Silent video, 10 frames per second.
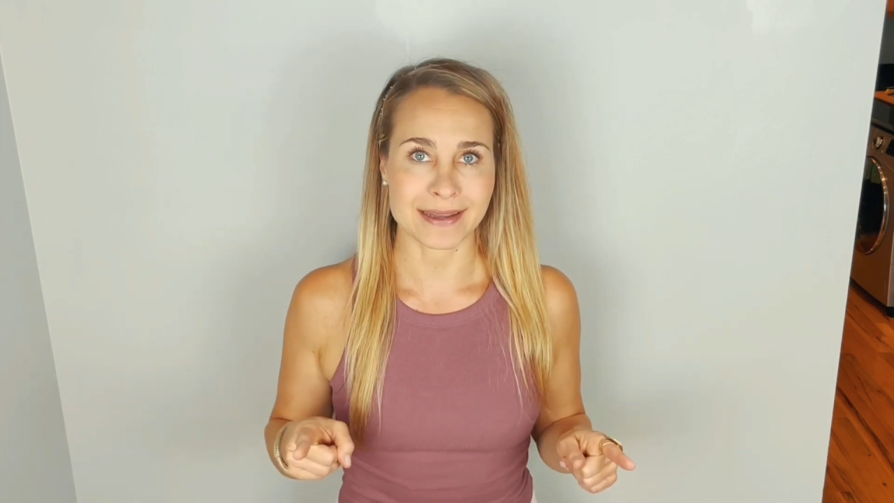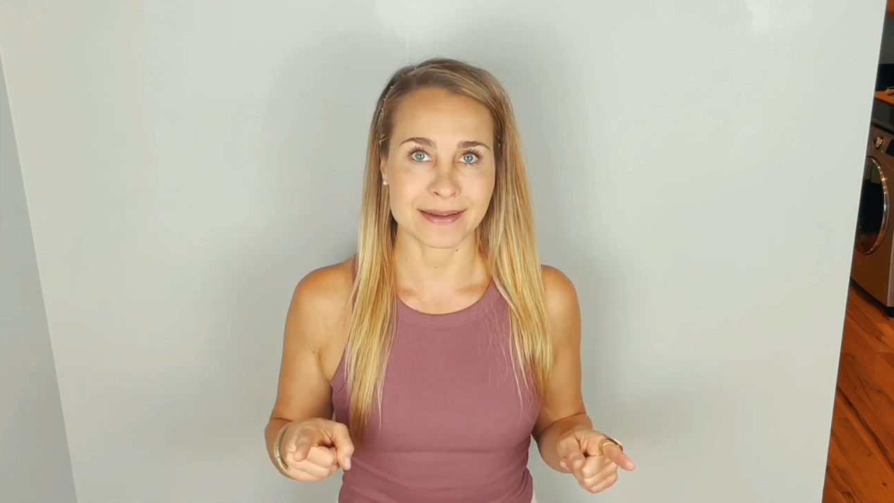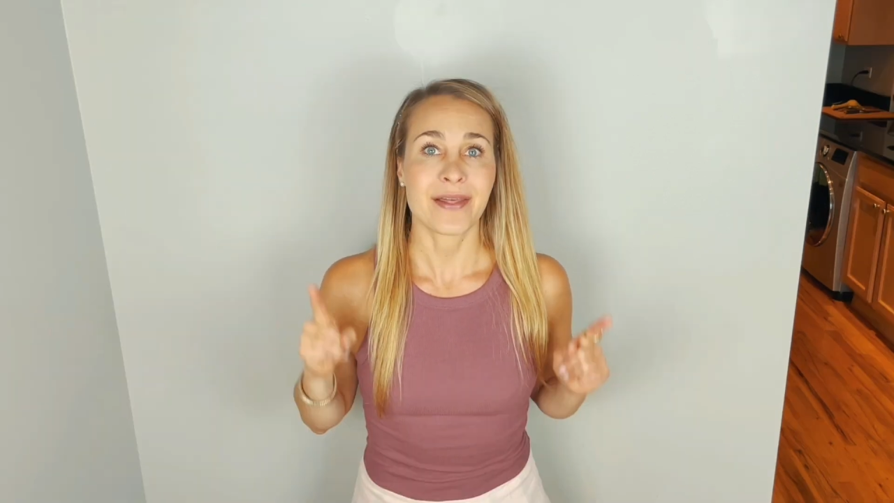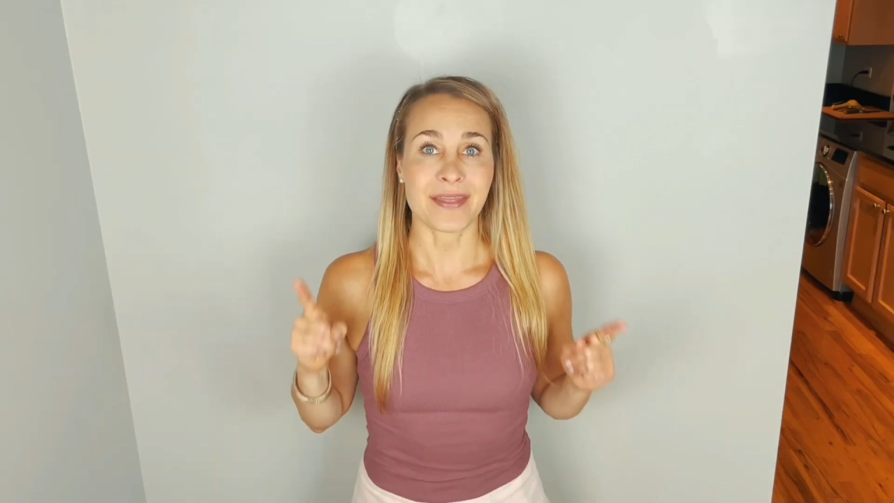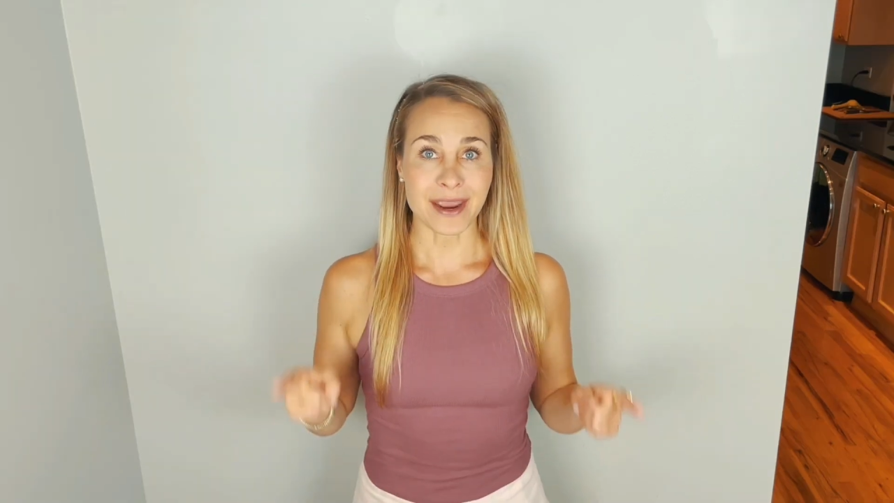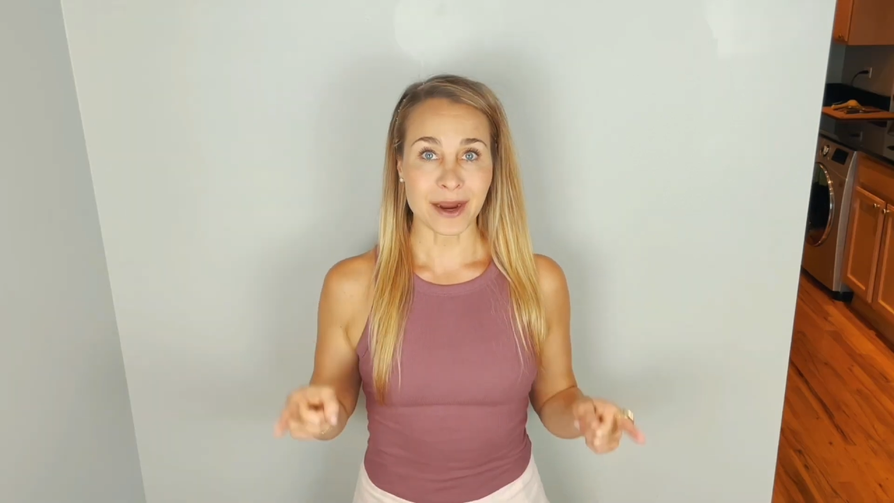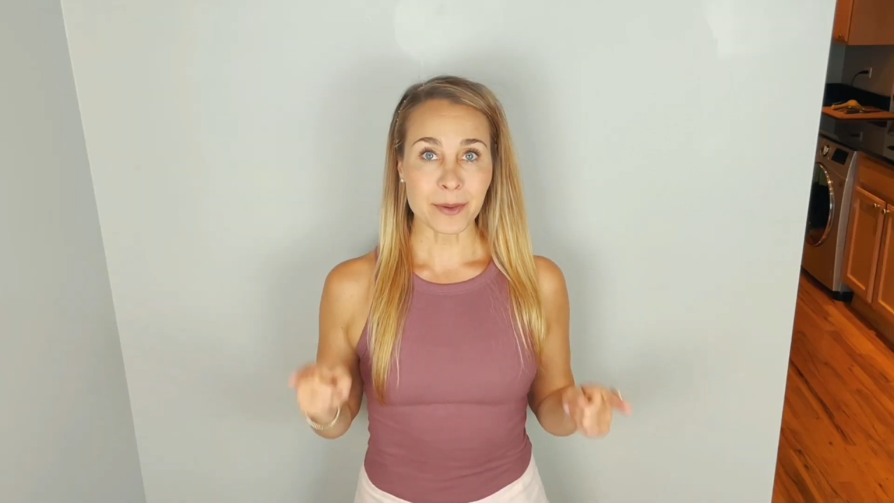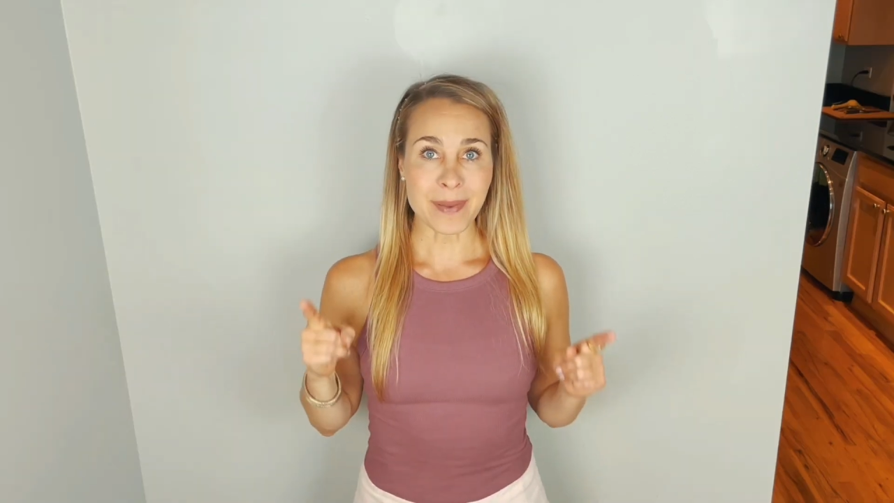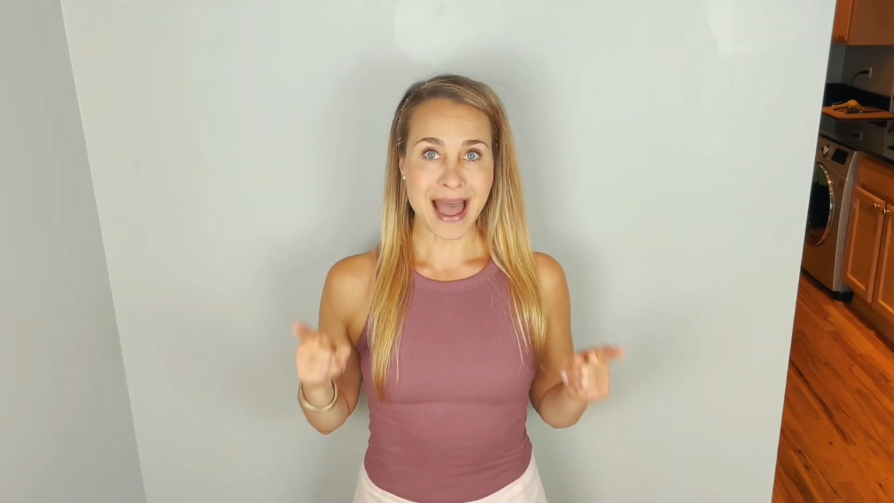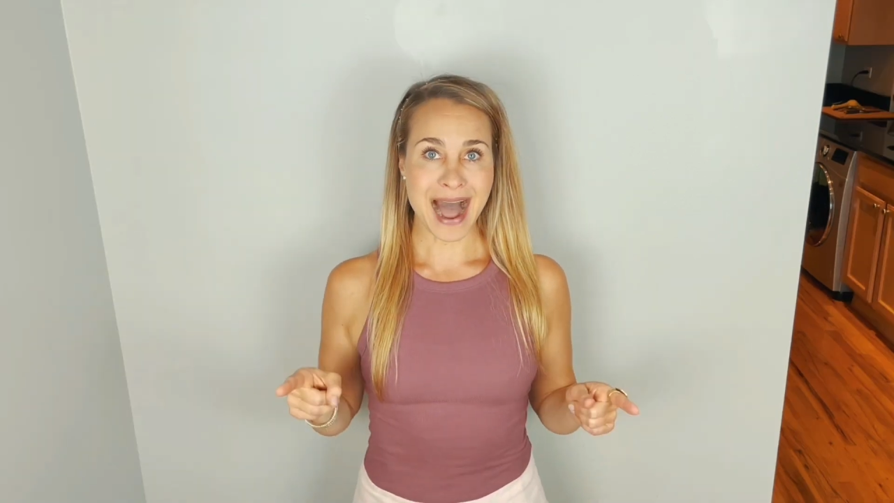They are
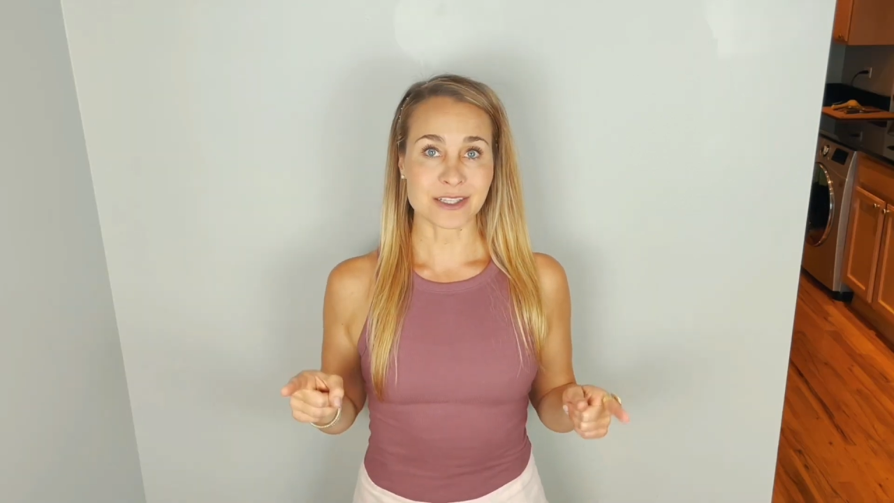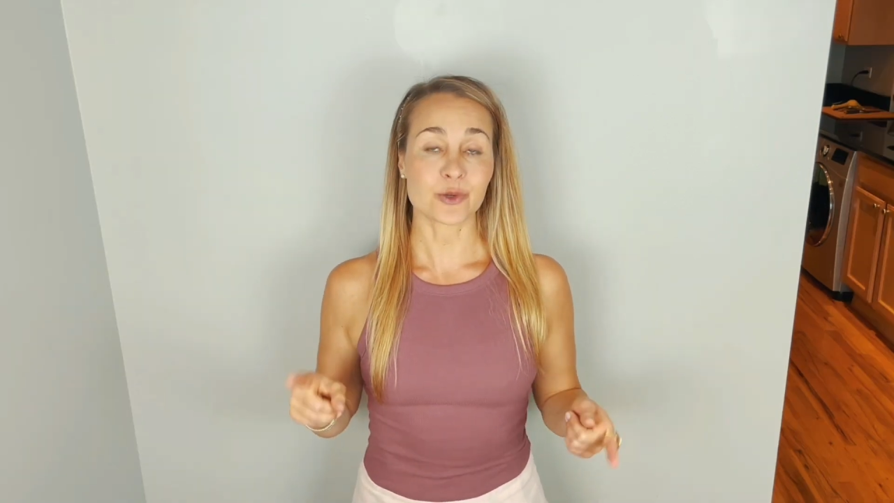packed